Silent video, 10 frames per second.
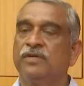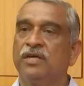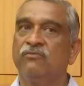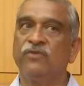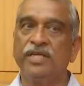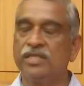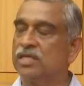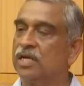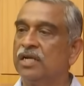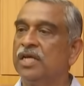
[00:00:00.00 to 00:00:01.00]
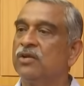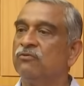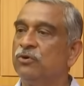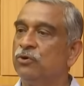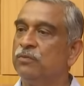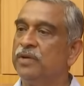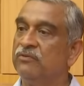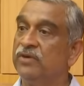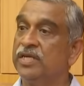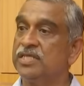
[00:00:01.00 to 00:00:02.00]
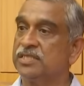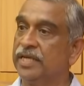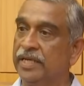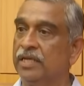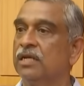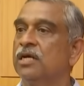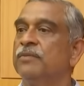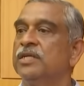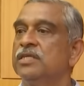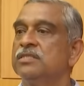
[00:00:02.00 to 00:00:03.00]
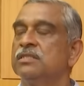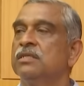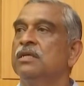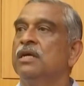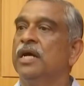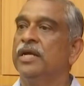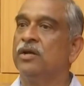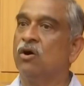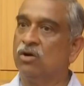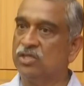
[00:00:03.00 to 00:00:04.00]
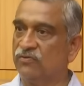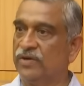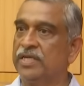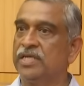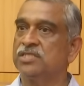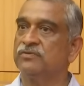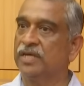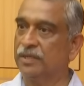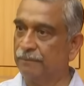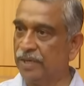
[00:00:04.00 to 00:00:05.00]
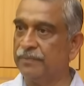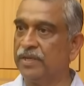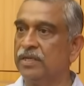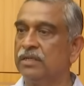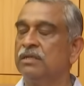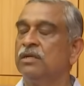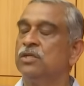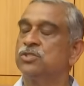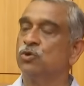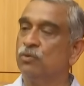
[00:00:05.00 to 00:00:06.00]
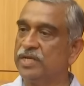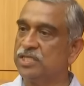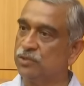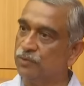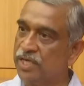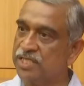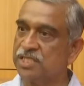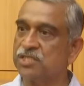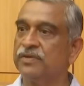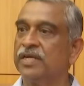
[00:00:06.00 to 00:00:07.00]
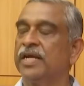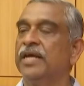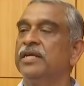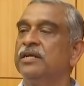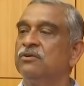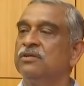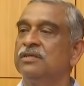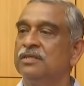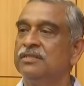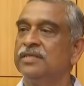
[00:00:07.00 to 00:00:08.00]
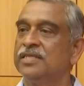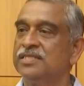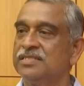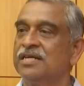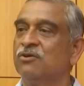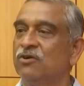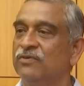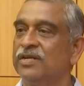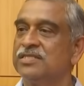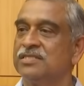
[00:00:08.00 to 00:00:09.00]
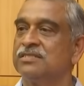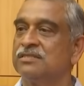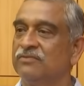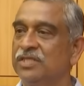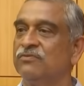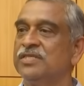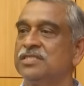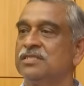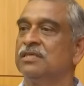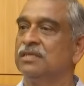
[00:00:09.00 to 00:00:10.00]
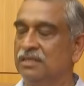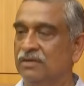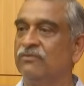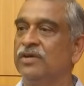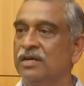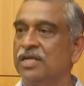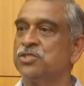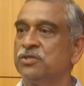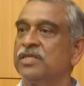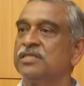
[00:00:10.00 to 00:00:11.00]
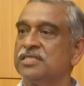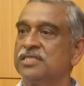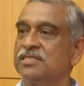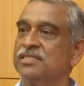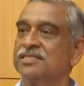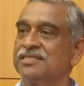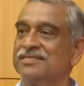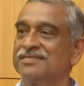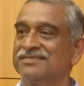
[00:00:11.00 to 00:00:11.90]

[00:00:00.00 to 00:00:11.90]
were very thoroughly reviewed by various technical committees, and all the findings were implemented. So many simulations were carried out. That is the confidence with which we are assuring the success.